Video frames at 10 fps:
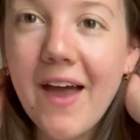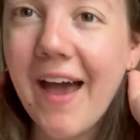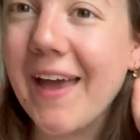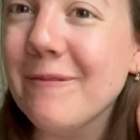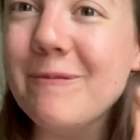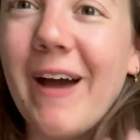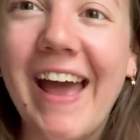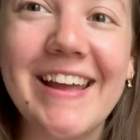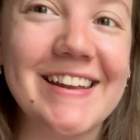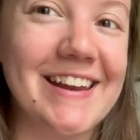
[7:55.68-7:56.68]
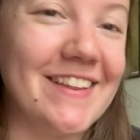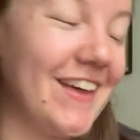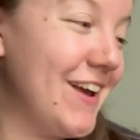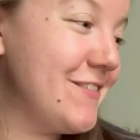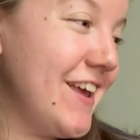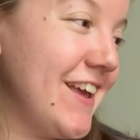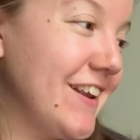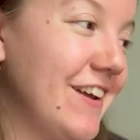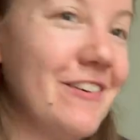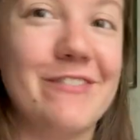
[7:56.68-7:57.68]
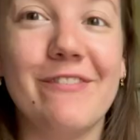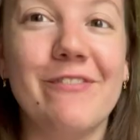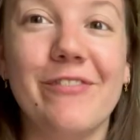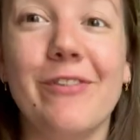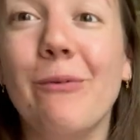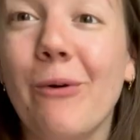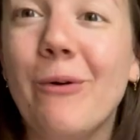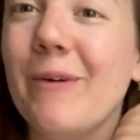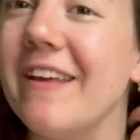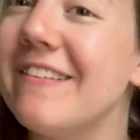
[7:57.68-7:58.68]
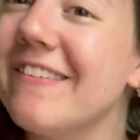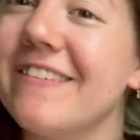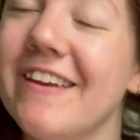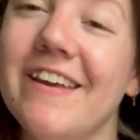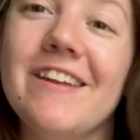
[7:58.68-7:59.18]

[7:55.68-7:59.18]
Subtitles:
I'm back now that I've taken off the warmest,